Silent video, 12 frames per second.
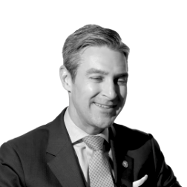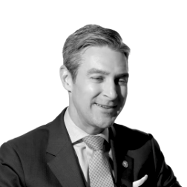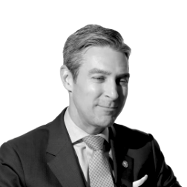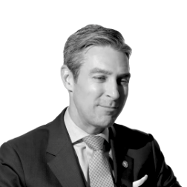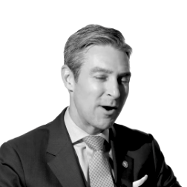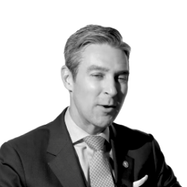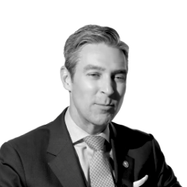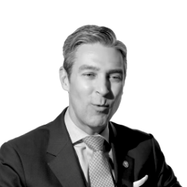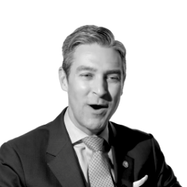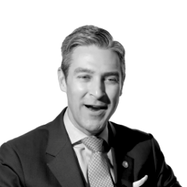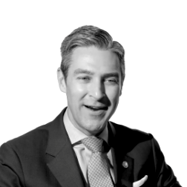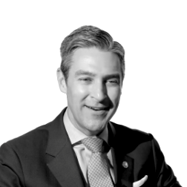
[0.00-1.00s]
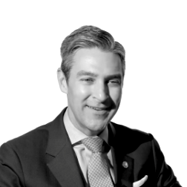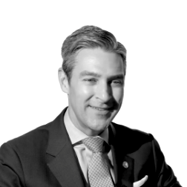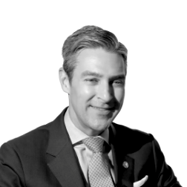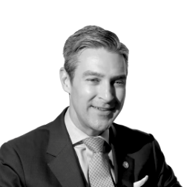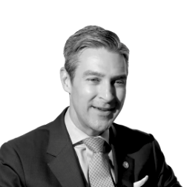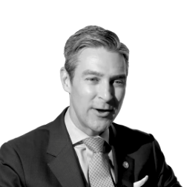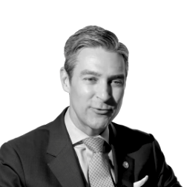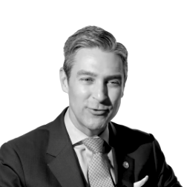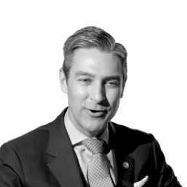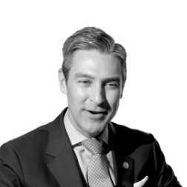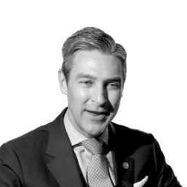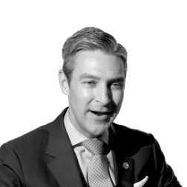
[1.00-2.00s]
the barbed wire on the
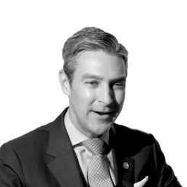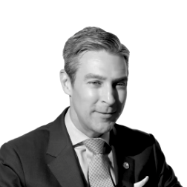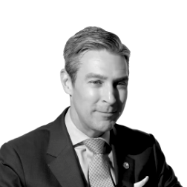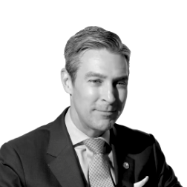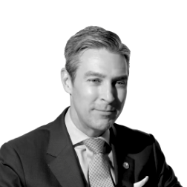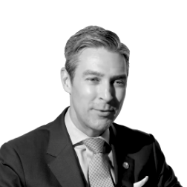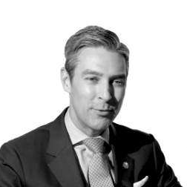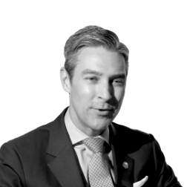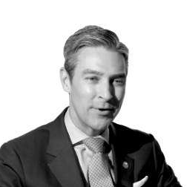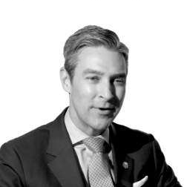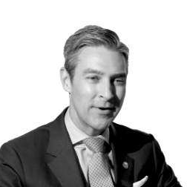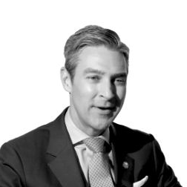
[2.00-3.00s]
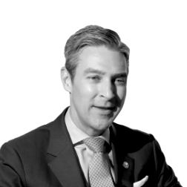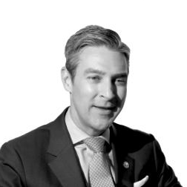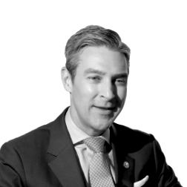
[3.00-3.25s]
Austro-Hungarian border,